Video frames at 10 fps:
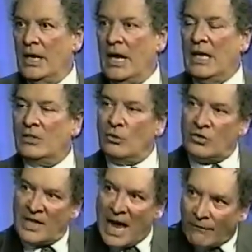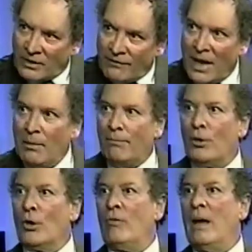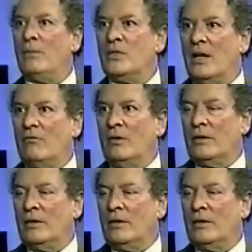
And oh, so staff development yes. programs that,